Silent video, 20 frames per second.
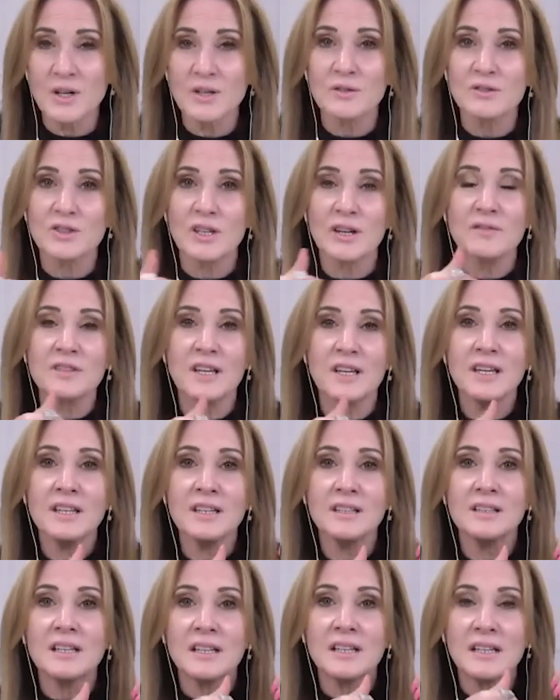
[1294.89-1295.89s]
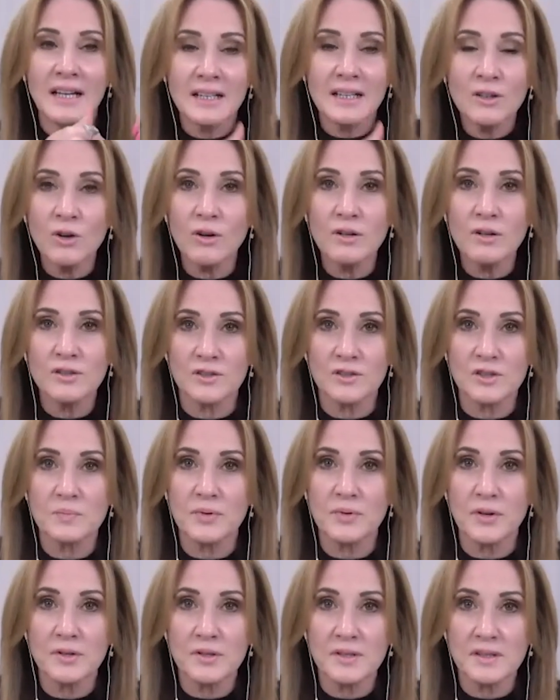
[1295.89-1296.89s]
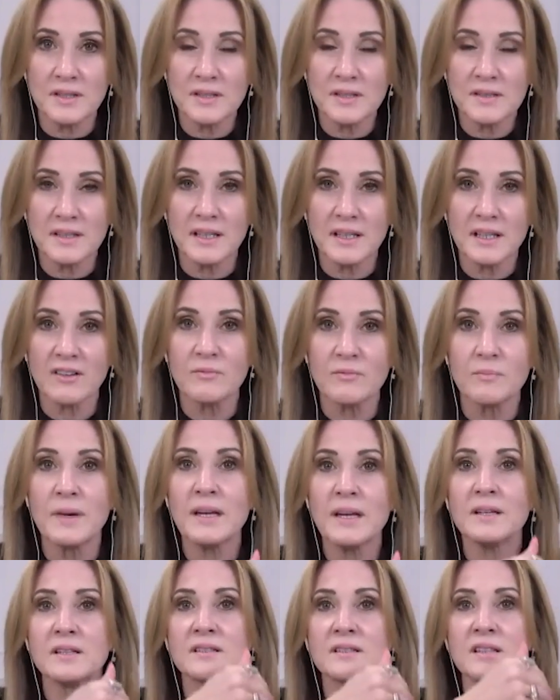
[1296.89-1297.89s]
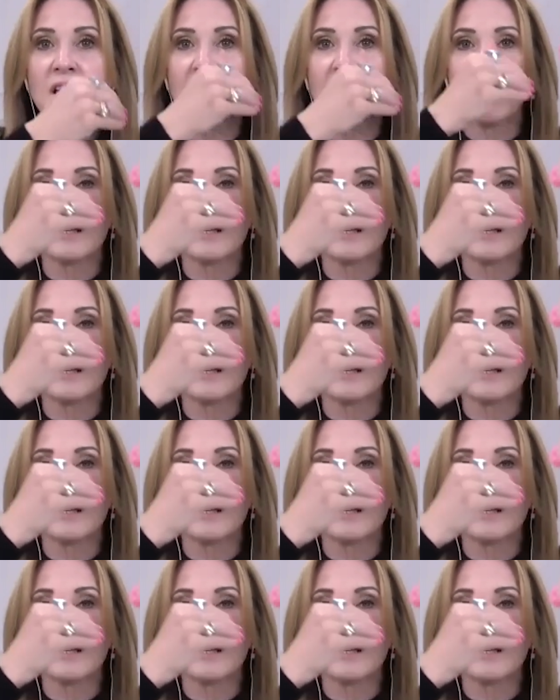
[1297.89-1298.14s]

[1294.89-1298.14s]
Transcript: So I've taken a non conscious process and I've made it